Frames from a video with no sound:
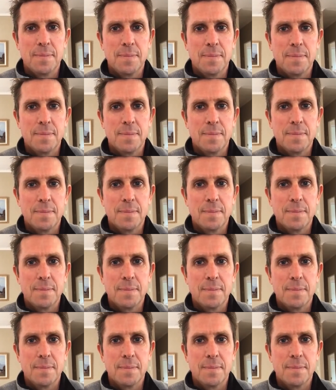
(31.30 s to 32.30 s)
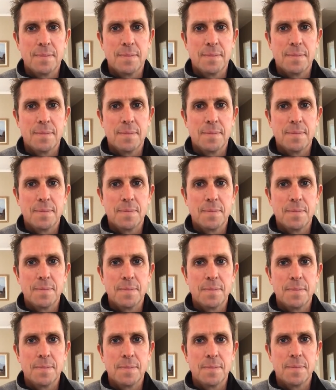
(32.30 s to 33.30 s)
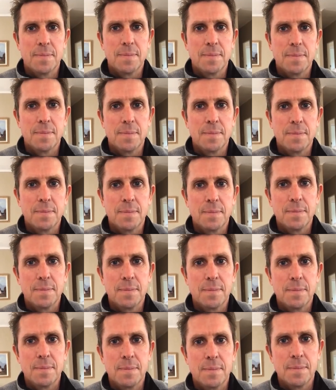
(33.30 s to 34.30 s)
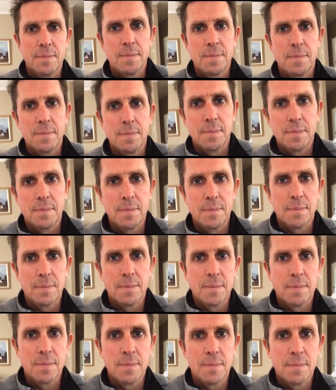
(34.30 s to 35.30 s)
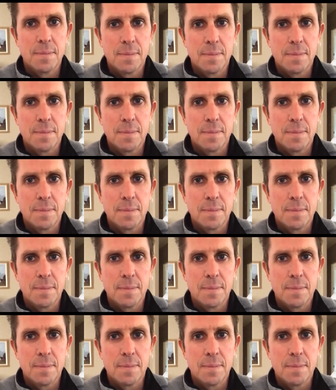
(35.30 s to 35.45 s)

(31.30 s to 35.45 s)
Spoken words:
[no speech]